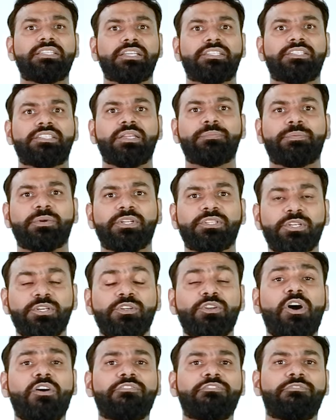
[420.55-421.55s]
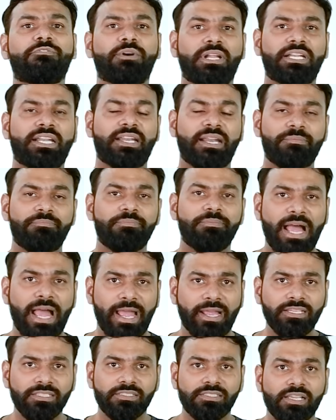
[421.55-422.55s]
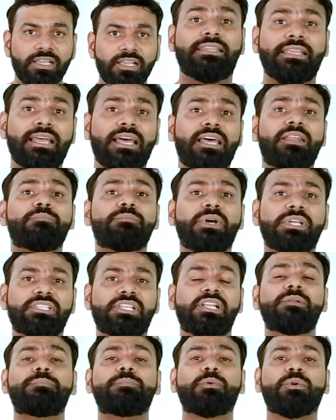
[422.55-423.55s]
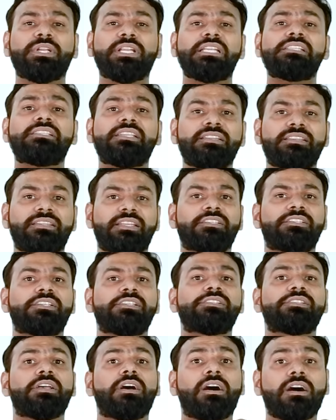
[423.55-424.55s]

60% of one rep max, their muscle protein synthesis